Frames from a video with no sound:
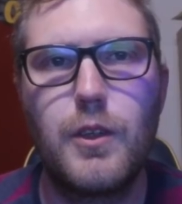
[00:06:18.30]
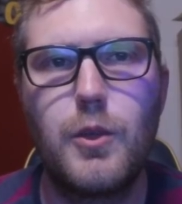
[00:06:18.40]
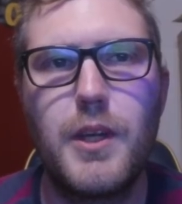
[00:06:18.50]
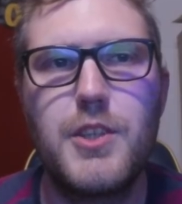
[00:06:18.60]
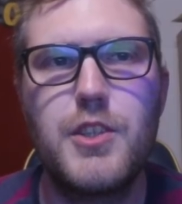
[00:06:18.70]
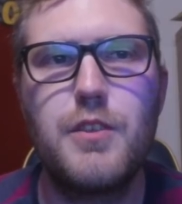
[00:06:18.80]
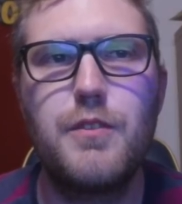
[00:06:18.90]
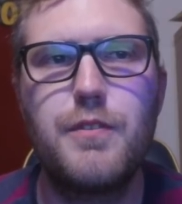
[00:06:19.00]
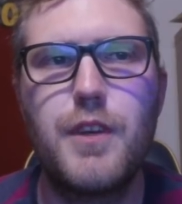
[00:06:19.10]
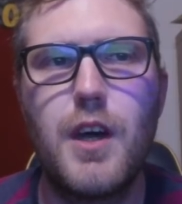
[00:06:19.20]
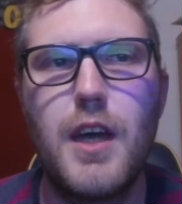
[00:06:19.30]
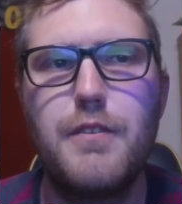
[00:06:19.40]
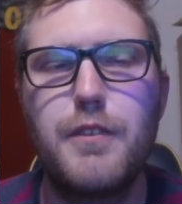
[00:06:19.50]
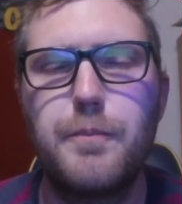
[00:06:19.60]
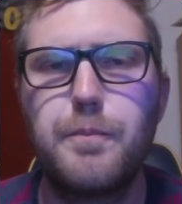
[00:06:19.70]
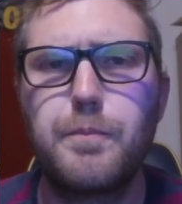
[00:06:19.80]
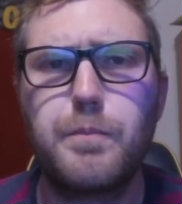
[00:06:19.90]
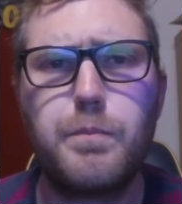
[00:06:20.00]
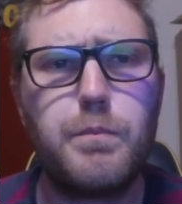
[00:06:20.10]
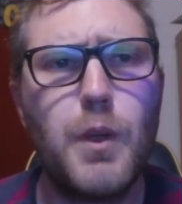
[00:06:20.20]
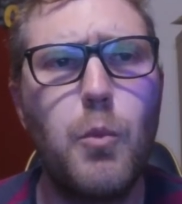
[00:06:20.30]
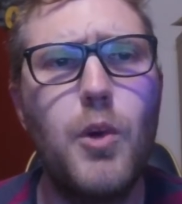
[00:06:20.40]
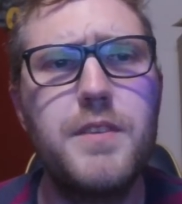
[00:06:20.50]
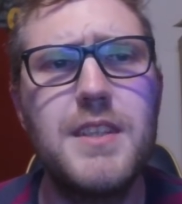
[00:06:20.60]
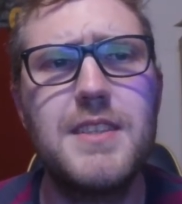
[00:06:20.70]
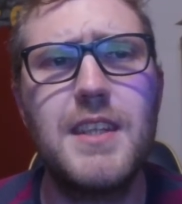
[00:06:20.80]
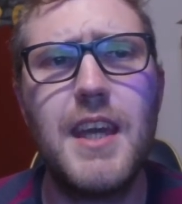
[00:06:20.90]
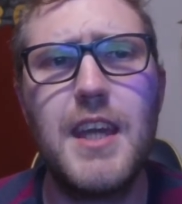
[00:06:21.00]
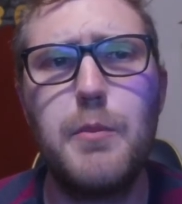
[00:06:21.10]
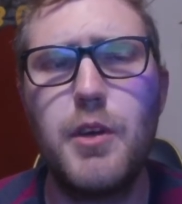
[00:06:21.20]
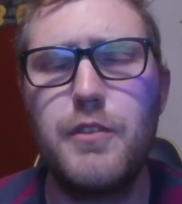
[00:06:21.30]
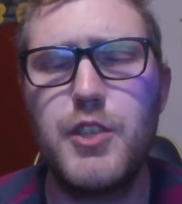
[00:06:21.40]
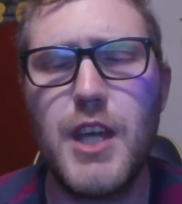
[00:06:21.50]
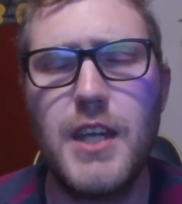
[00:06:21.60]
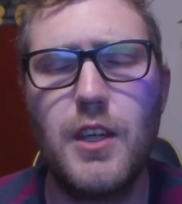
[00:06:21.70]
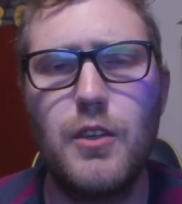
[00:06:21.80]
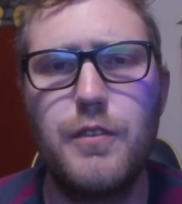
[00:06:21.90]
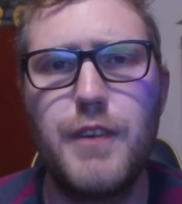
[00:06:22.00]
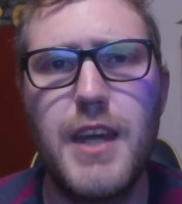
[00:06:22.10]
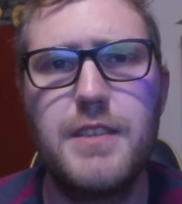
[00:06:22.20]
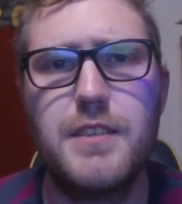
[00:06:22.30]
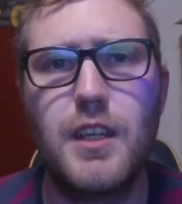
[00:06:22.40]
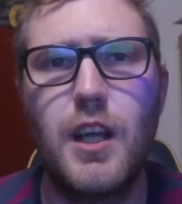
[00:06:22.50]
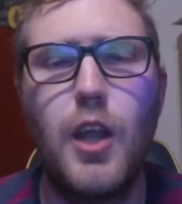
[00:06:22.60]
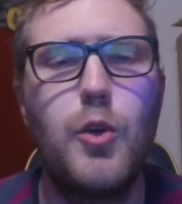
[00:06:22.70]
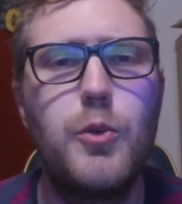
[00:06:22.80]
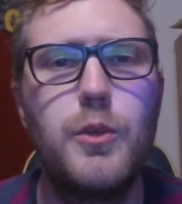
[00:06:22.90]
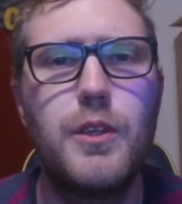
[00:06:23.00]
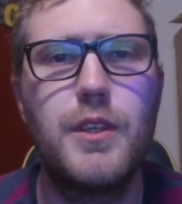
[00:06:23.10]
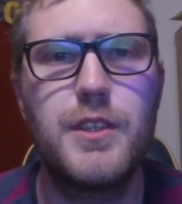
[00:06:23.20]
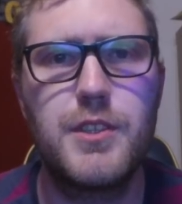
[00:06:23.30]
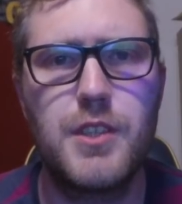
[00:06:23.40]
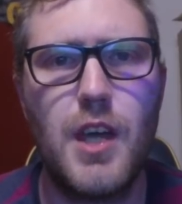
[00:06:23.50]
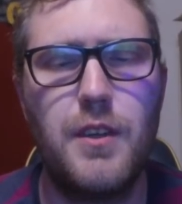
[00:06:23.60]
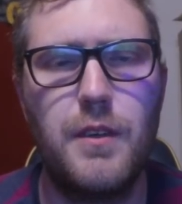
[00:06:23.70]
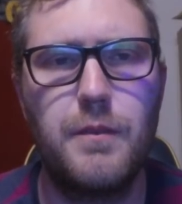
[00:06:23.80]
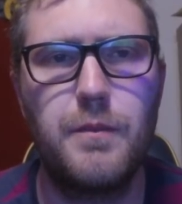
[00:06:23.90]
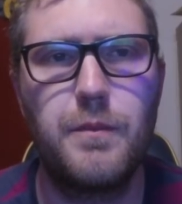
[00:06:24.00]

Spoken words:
Question 5. What is the name of Jango Fett's clone son?